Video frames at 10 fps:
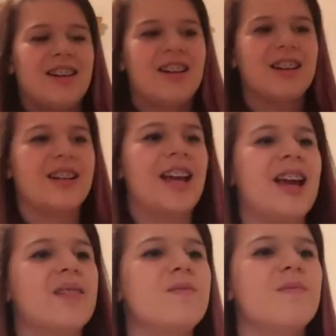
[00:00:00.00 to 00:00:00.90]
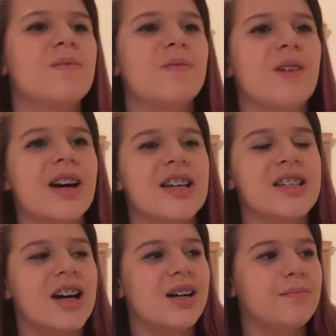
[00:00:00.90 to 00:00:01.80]
Her name
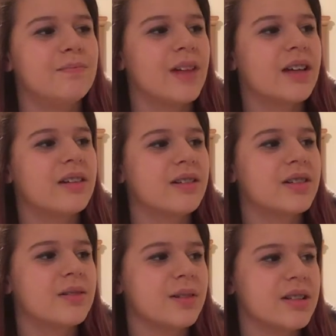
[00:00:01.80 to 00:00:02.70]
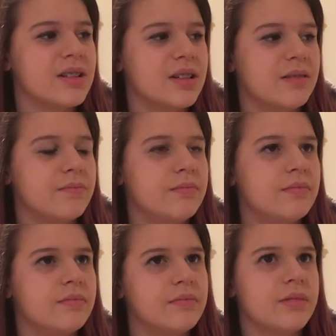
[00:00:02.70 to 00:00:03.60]
was, I don't know if she wants to,
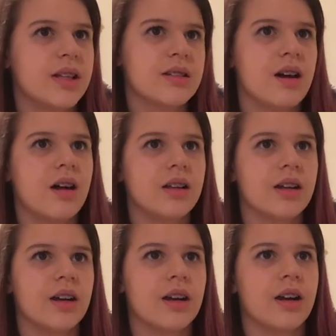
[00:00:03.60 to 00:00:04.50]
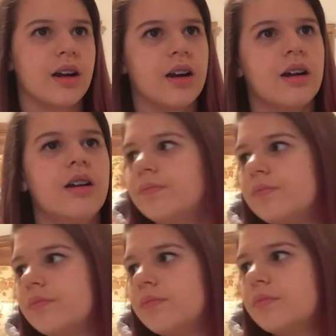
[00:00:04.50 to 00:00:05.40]
let's call her,
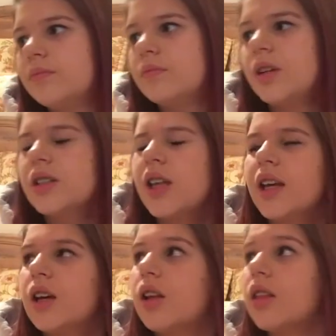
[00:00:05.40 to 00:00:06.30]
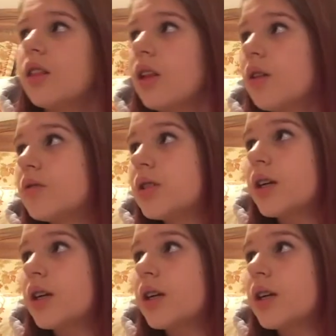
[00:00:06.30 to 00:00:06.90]
what's like close